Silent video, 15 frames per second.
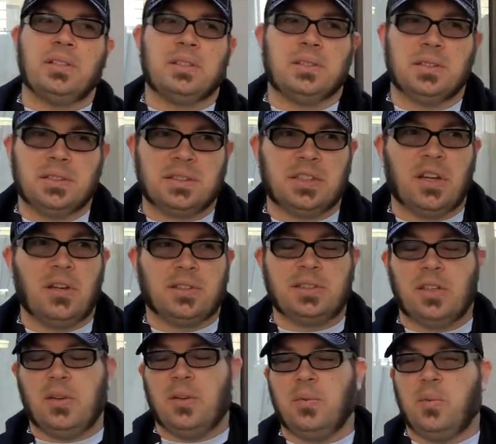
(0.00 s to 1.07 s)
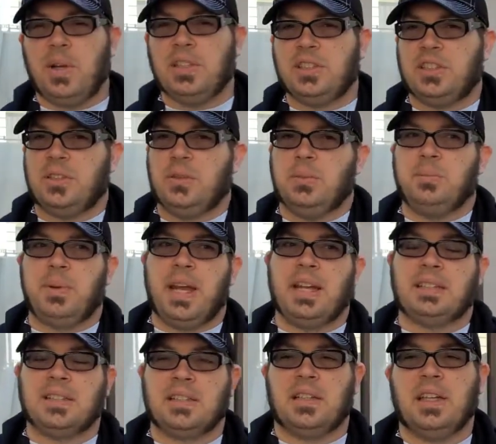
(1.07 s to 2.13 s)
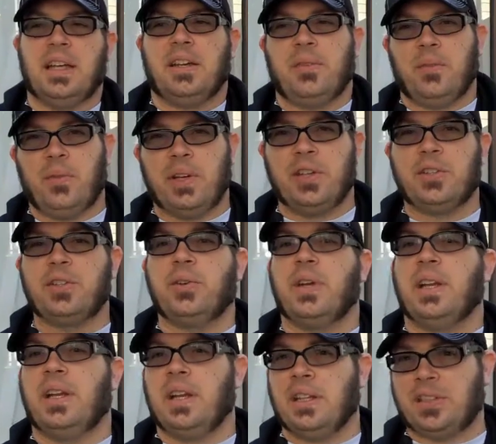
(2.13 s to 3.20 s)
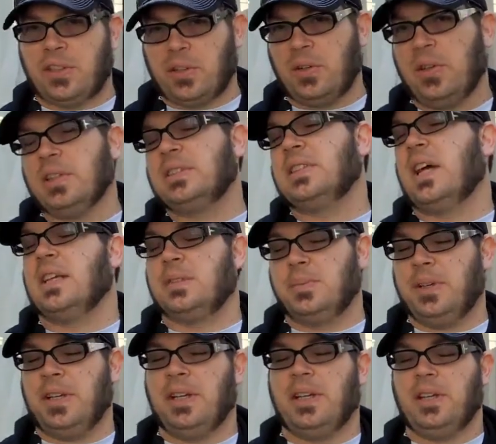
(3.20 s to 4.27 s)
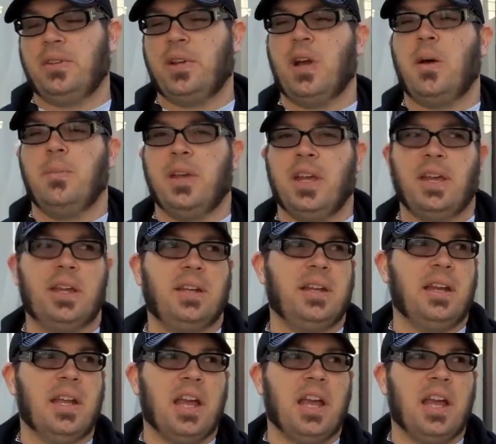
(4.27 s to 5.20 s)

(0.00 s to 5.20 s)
So once you basically, when you're doing an internal assessment and you come in,